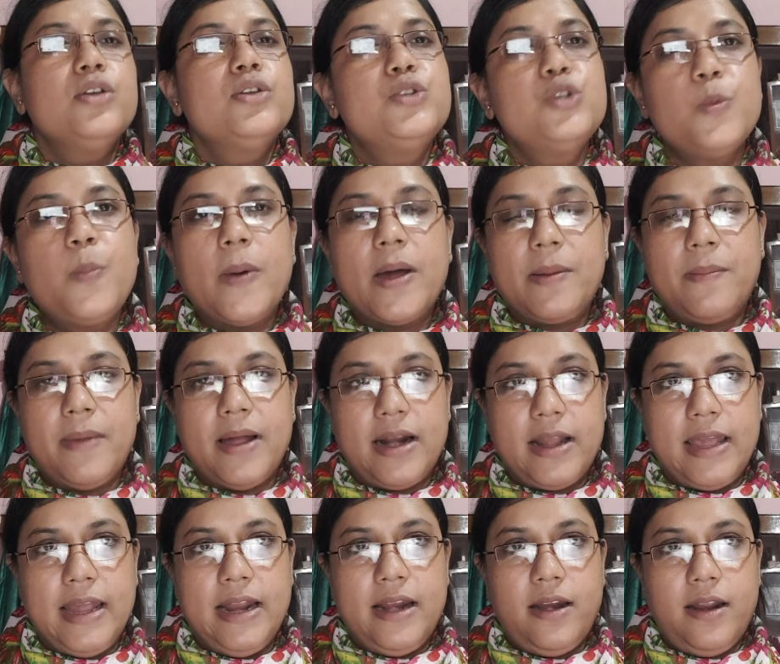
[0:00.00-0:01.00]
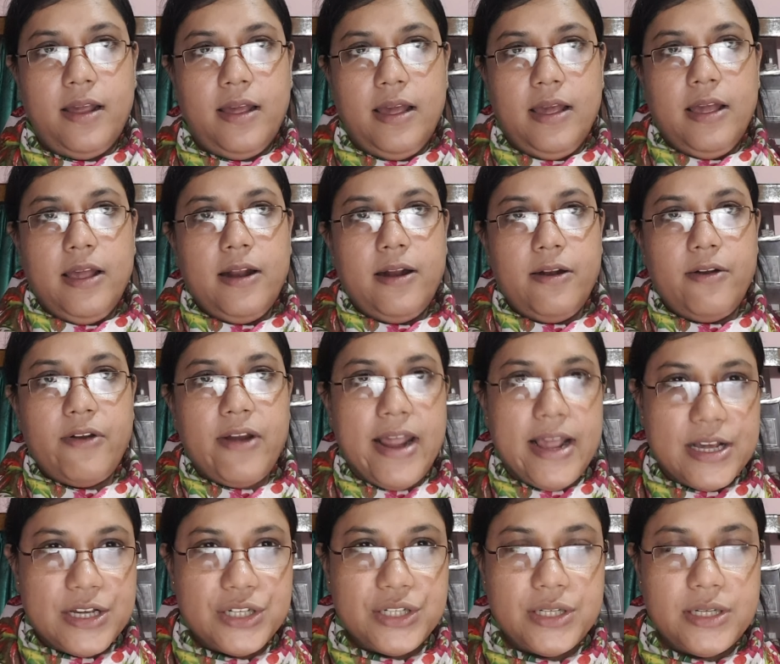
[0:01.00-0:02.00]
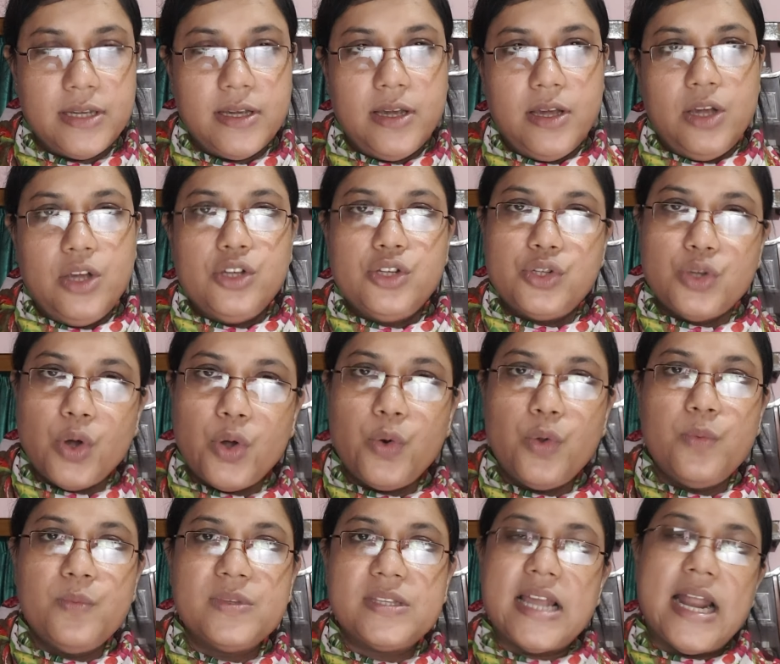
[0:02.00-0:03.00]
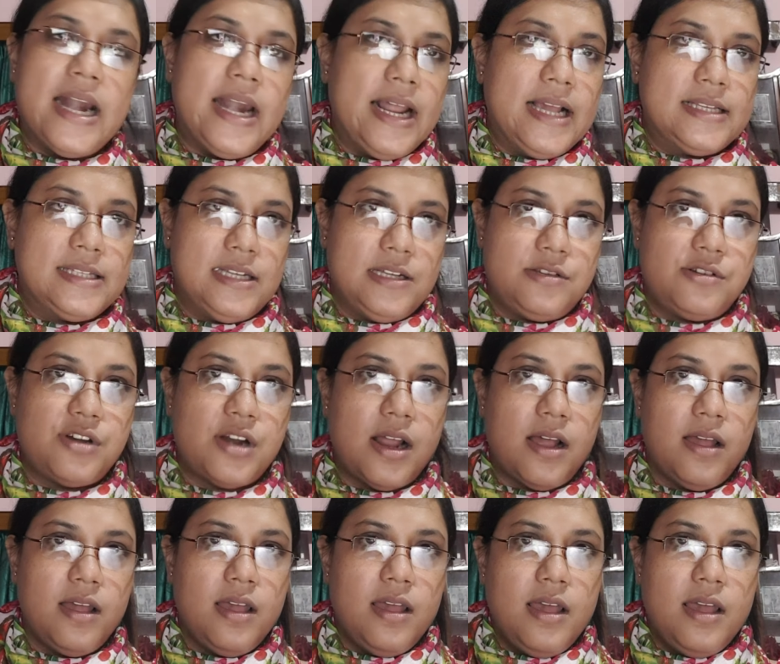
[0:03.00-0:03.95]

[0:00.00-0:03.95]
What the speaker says: supermarket, dress, showrooms and etc.